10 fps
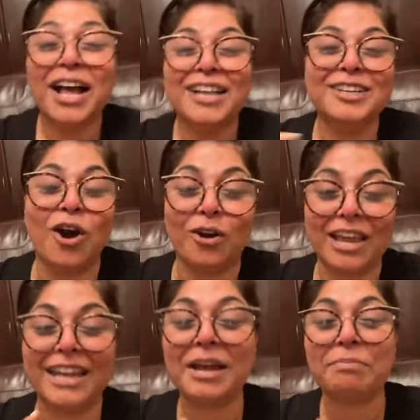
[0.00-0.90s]
No,
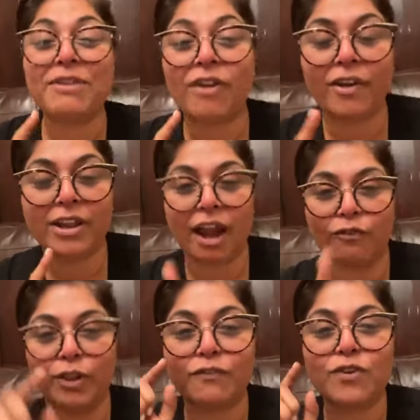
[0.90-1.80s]
Kina, be very
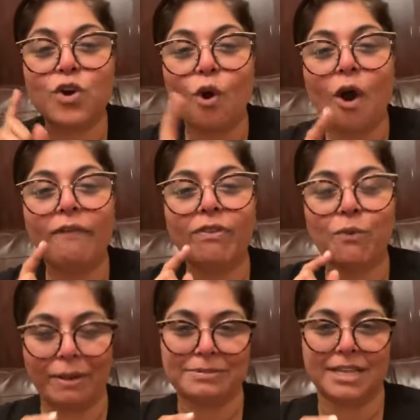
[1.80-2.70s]
careful. If you go on the
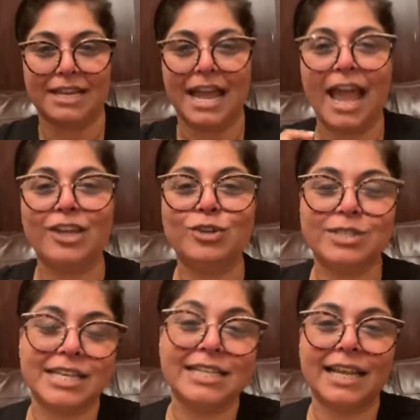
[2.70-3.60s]
website and you
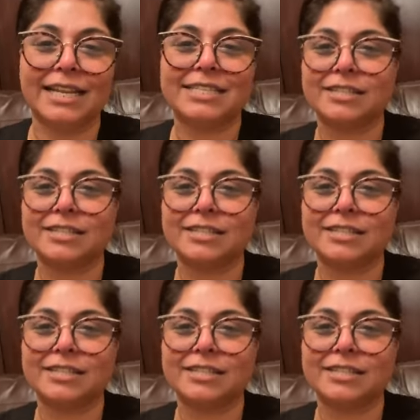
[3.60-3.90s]
see that